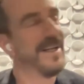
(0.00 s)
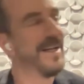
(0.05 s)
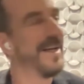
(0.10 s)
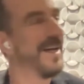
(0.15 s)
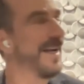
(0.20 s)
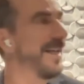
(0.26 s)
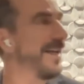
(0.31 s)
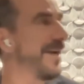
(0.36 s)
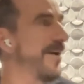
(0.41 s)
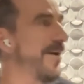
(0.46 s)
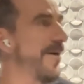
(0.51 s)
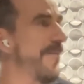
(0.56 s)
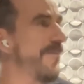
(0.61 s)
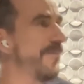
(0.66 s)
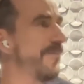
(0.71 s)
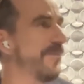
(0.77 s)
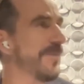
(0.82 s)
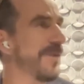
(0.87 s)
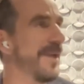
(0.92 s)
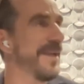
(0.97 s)
And, um,
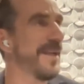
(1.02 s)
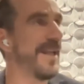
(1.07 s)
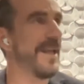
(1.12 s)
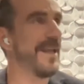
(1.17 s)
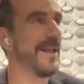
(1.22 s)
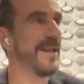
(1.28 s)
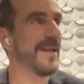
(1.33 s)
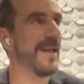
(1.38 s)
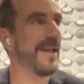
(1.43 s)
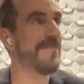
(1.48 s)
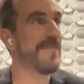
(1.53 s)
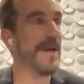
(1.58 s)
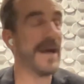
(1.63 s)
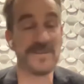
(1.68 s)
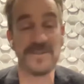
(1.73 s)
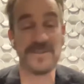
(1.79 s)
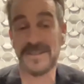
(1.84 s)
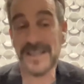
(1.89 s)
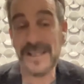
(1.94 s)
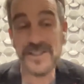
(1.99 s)
and I came back
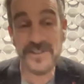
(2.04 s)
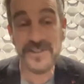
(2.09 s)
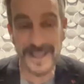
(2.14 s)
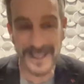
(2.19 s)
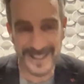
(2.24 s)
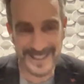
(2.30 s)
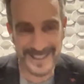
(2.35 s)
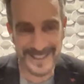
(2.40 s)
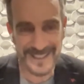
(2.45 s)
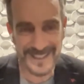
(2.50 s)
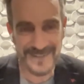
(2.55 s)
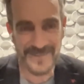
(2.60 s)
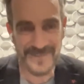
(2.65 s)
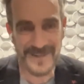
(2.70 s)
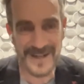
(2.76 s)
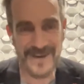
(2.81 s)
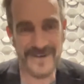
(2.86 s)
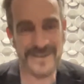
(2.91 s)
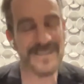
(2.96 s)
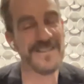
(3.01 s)
to teach there. And
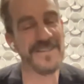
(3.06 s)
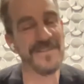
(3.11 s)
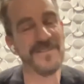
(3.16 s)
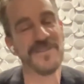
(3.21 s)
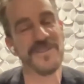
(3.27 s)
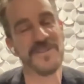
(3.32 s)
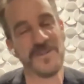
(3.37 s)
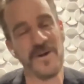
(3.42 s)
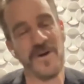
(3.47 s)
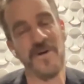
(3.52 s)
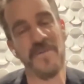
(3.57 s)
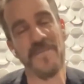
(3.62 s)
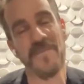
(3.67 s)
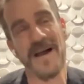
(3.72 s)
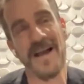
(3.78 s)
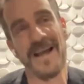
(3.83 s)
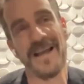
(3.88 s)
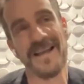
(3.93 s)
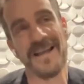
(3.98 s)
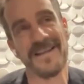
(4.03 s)
when I saw
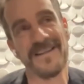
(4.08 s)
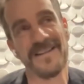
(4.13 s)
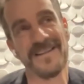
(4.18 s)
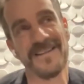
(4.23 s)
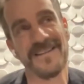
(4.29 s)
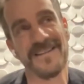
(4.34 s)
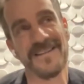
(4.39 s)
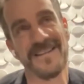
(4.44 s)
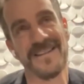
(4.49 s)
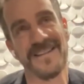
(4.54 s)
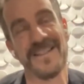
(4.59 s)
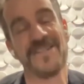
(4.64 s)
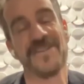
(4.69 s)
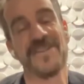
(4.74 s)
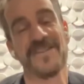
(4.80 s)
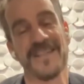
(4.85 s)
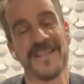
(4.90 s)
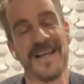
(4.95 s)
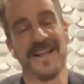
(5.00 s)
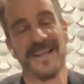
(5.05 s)
my the
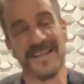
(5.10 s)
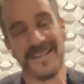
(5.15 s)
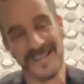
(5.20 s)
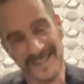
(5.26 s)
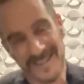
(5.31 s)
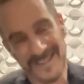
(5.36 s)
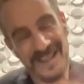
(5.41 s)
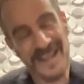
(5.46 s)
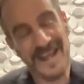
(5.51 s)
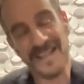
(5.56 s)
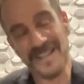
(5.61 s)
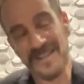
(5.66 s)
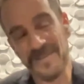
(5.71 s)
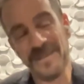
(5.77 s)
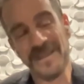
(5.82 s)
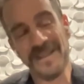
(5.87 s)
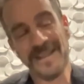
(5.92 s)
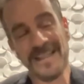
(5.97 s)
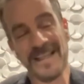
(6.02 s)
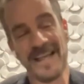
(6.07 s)
teachers that at the
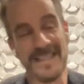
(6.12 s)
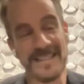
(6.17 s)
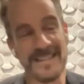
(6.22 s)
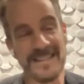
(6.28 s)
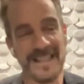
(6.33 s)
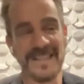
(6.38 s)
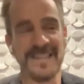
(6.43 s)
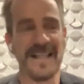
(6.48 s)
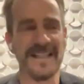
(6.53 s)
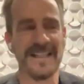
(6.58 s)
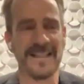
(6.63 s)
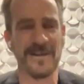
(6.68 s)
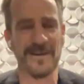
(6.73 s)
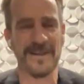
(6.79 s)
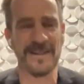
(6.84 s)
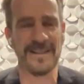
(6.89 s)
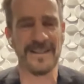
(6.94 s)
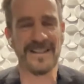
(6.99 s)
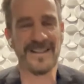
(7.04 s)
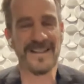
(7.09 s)
beginning had said that, they,
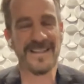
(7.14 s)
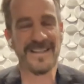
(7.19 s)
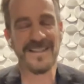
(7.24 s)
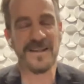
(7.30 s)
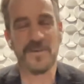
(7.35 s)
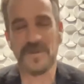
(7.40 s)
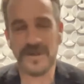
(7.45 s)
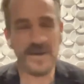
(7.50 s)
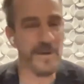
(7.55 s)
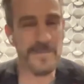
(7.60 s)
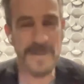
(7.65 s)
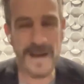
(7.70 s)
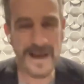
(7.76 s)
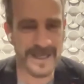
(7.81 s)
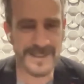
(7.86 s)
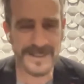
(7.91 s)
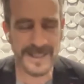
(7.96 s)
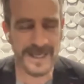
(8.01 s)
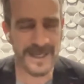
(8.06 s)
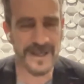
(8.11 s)
were, they would come back
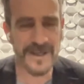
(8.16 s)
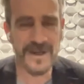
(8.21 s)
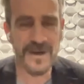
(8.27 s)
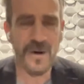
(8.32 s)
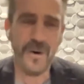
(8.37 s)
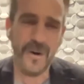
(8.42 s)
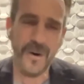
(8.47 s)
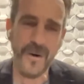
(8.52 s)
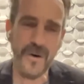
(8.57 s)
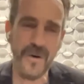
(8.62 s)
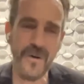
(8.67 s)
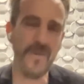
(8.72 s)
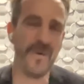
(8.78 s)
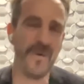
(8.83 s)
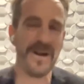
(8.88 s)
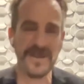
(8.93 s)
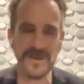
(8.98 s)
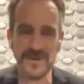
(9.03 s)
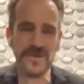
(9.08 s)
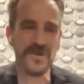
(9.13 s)
and say, oh,
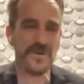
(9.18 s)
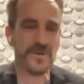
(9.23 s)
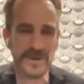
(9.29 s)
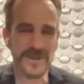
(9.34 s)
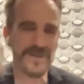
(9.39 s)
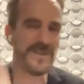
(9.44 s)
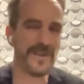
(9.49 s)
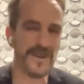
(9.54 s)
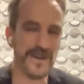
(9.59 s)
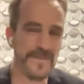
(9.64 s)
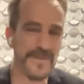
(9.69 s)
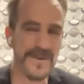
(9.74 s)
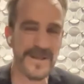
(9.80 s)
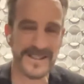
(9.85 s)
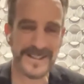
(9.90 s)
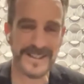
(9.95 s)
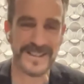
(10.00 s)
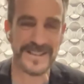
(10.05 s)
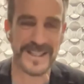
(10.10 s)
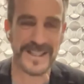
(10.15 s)
I knew you were going to be
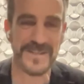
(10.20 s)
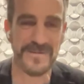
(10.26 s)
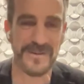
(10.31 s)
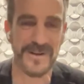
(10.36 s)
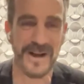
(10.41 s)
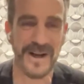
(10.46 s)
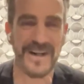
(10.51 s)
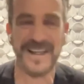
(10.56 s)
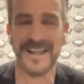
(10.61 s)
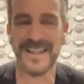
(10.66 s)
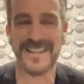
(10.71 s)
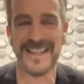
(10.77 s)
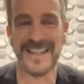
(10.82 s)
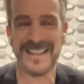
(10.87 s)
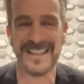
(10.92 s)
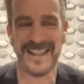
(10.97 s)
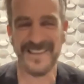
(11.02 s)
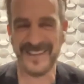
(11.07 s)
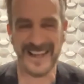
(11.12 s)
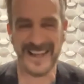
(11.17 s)
a successful
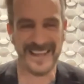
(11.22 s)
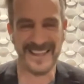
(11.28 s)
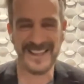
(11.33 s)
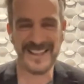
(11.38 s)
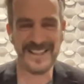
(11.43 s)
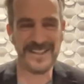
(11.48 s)
architect. I'm like,